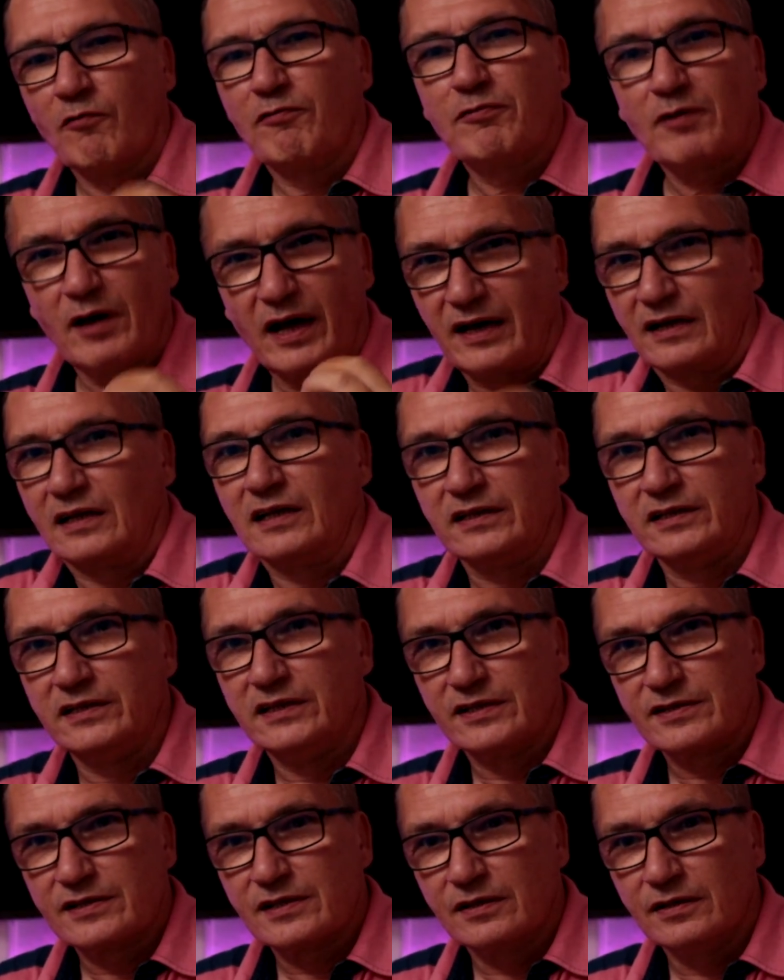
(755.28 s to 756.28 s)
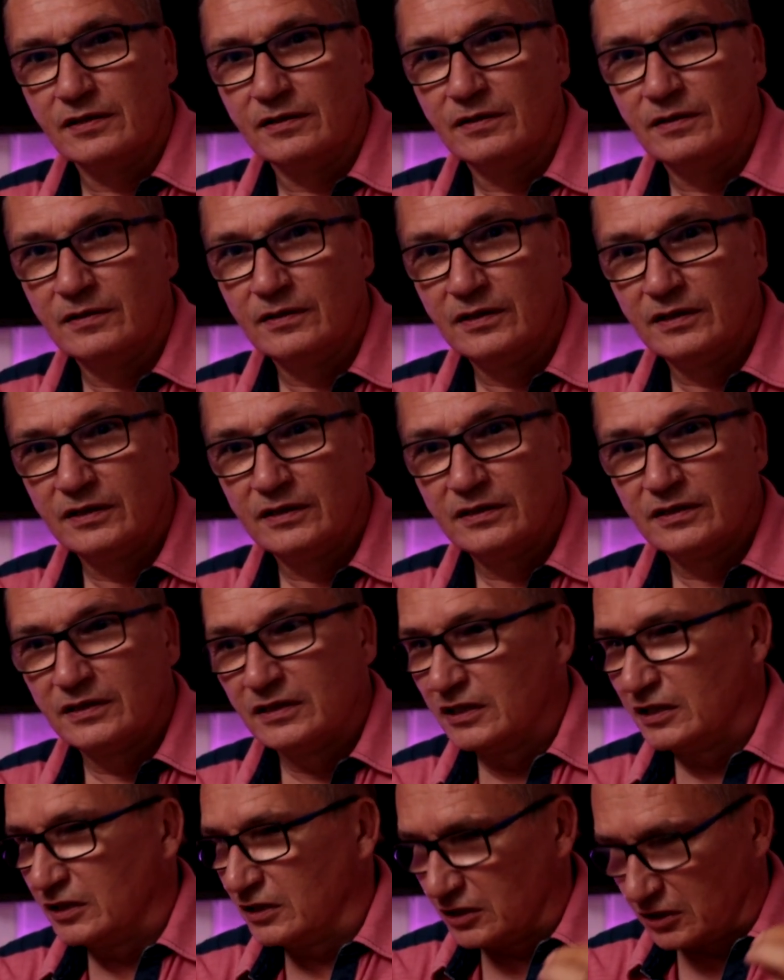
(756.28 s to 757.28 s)
of ugliness.
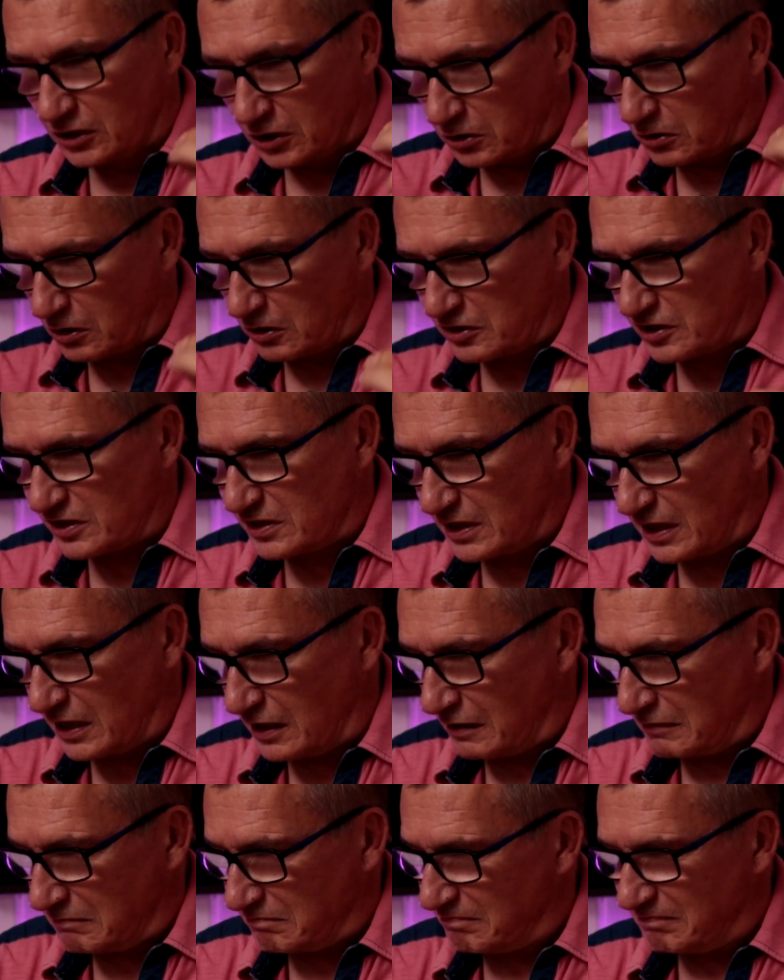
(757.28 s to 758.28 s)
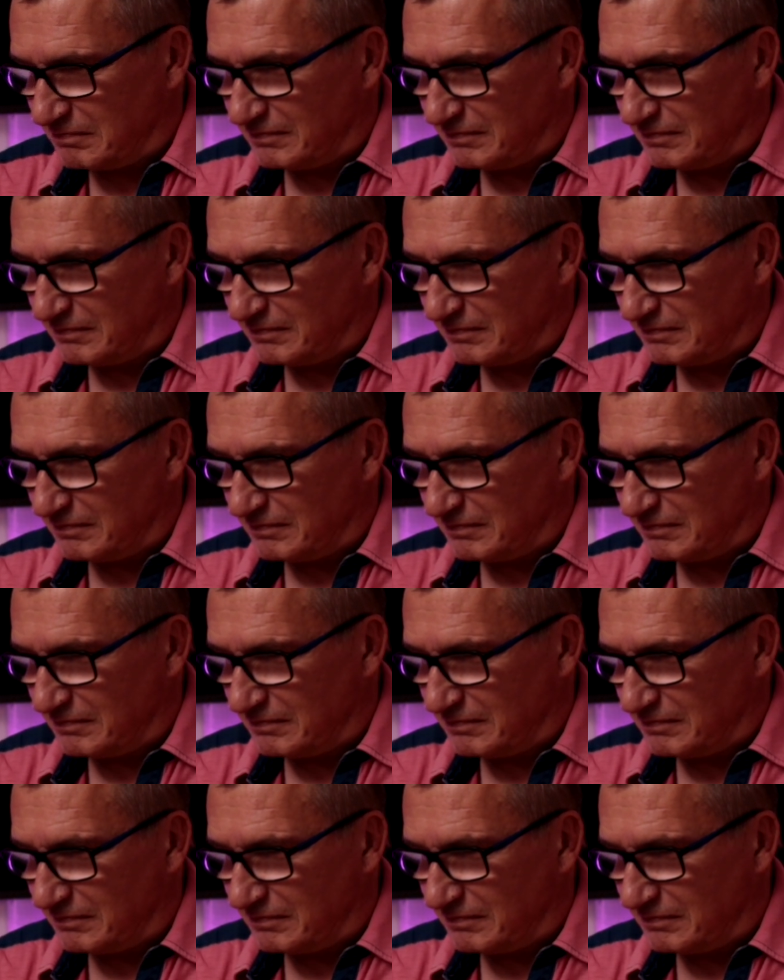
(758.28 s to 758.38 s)
Crocs are